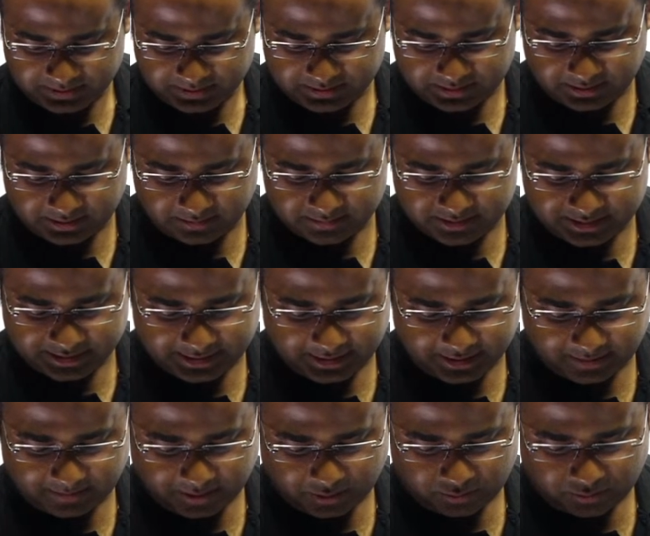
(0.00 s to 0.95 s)
some said
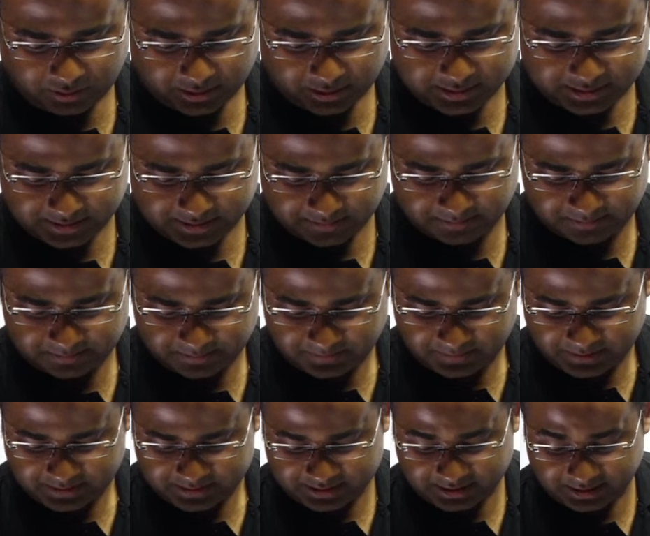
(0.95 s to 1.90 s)
about Assam,
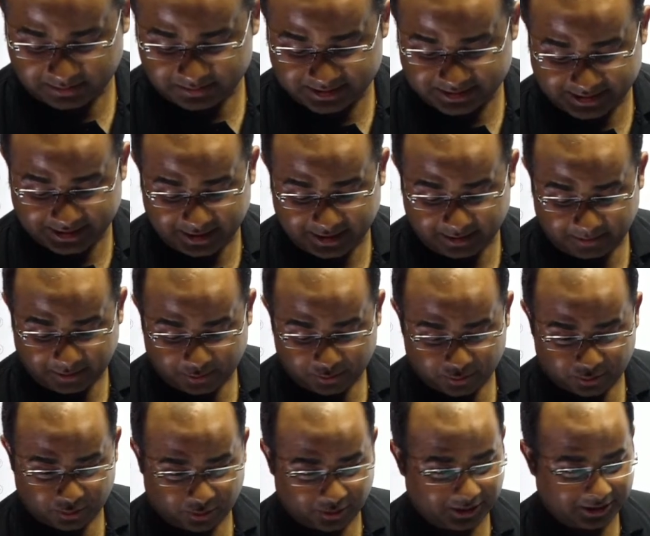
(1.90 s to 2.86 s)
some said about
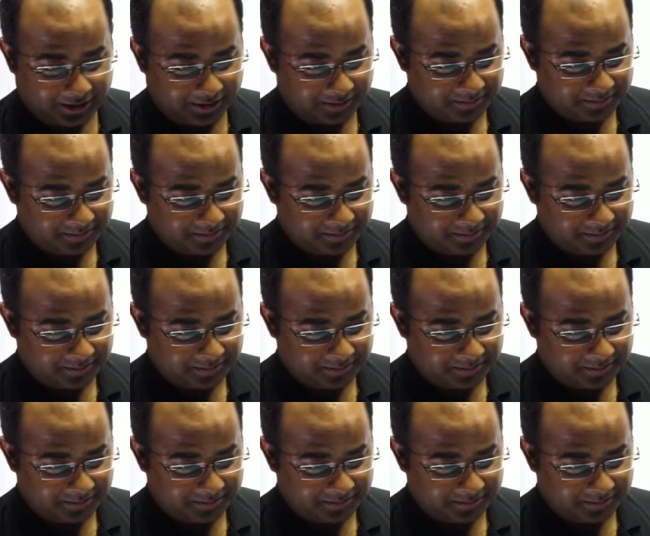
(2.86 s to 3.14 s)
dollar.